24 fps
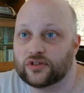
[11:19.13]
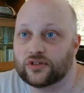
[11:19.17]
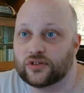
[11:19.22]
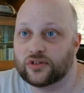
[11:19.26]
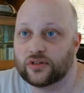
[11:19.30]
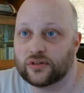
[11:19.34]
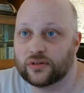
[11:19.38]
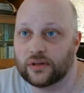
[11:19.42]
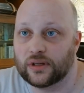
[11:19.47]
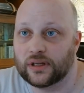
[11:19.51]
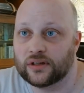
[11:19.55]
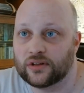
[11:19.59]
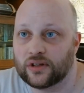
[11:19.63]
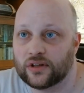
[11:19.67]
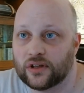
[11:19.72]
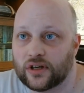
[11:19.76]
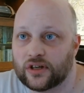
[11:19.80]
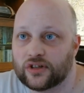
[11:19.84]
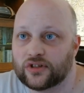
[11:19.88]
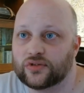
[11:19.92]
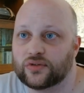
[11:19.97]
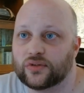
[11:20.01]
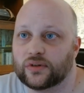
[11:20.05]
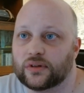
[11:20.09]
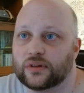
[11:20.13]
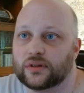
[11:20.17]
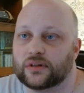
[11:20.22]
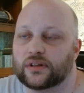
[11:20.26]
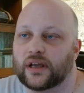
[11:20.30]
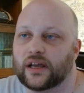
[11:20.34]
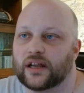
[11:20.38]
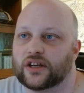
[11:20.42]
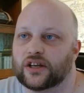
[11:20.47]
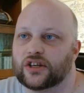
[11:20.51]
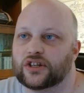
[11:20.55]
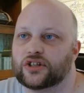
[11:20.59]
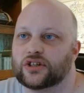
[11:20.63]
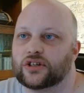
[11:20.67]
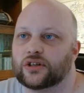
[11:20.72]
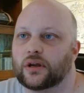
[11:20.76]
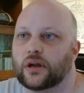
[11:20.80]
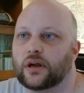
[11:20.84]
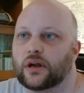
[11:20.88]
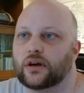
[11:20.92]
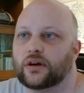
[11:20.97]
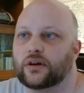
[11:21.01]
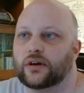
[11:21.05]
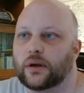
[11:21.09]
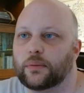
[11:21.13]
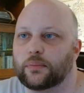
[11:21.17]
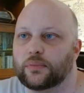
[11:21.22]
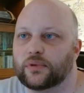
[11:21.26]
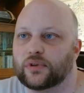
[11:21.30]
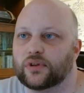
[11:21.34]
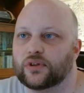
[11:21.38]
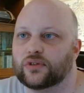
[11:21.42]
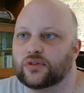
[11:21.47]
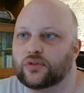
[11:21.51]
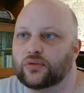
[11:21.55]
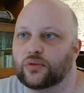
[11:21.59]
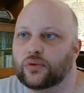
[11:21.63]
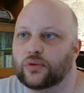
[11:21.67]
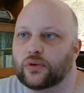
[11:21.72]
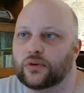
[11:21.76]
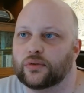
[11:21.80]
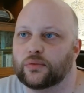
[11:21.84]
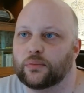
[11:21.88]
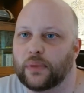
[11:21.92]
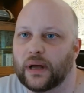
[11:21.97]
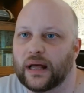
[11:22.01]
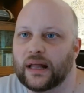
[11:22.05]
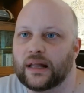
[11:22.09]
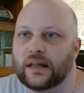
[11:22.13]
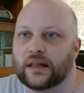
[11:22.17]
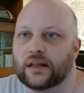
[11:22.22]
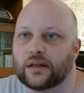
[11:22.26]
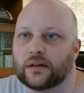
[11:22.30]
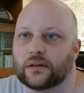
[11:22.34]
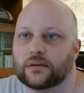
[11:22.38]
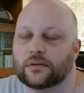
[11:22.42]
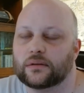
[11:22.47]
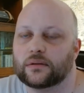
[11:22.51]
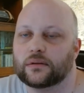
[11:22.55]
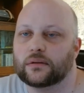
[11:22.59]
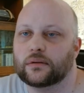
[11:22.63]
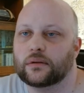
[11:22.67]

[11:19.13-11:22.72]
industrial tension erupted to a rebellion